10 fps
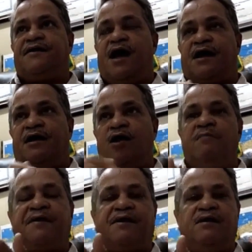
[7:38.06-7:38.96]

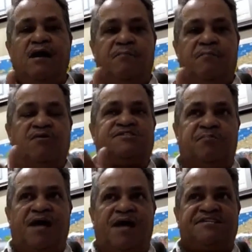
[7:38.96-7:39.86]
economic power
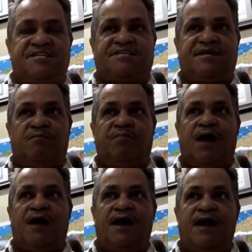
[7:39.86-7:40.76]
supply system,
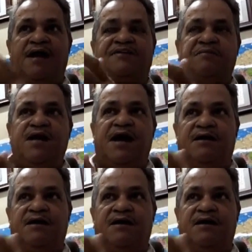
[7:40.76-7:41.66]
and that had to be
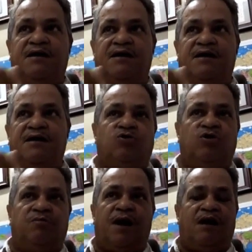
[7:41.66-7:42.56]
solar
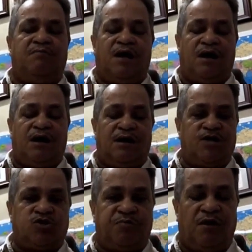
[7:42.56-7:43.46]

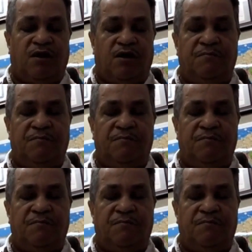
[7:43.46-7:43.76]
hydropower,